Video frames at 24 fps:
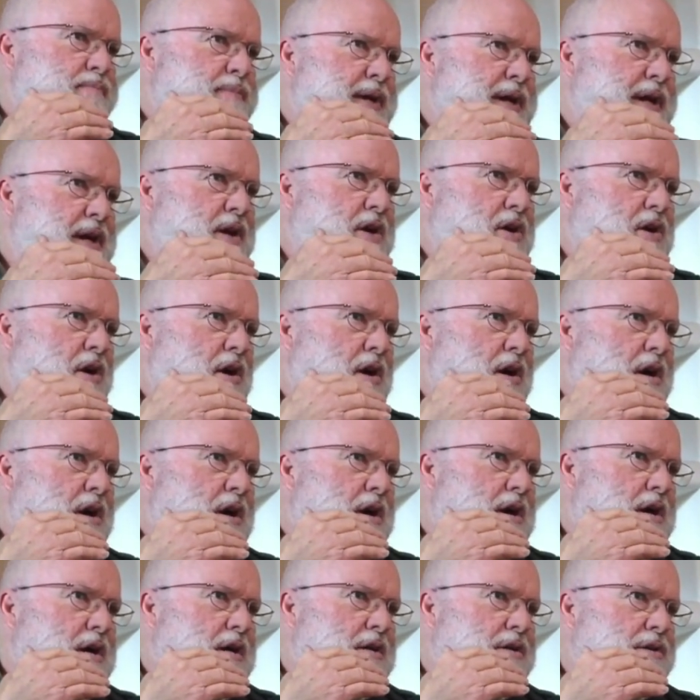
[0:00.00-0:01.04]
big
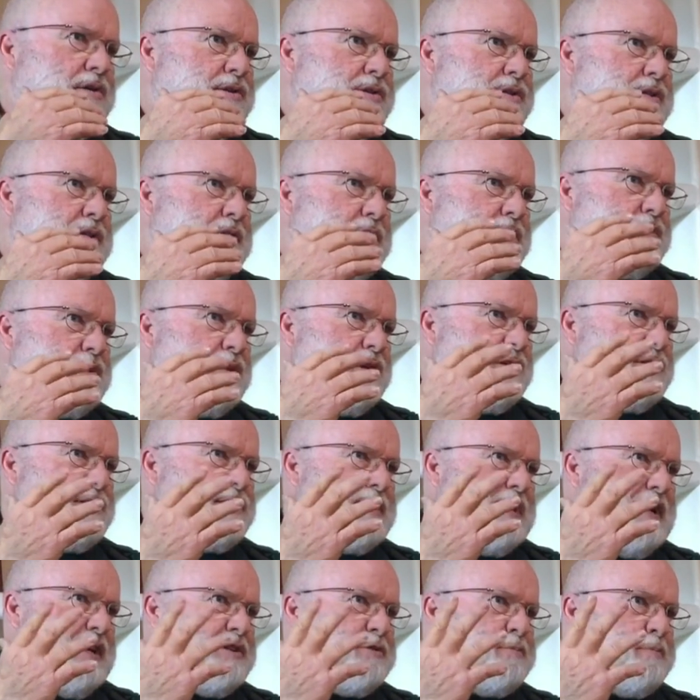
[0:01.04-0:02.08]
cars,
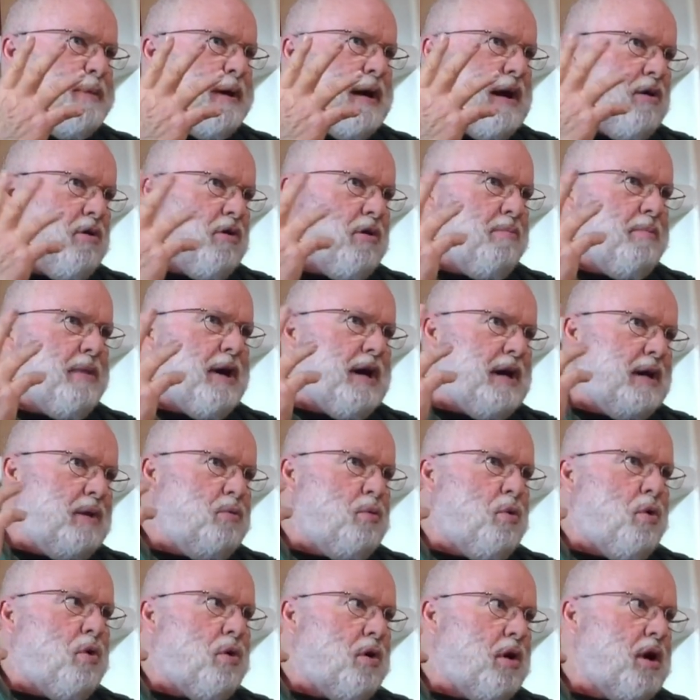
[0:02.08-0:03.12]
success, power, money,
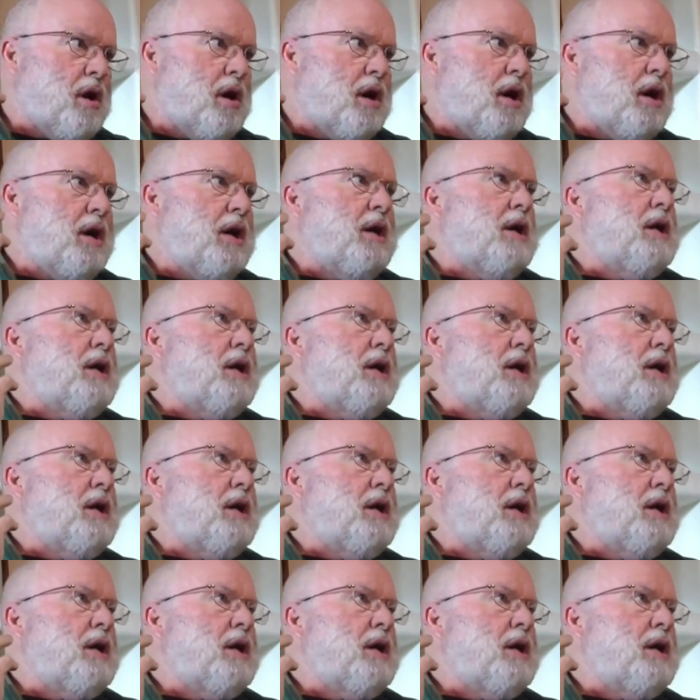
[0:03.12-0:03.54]
war,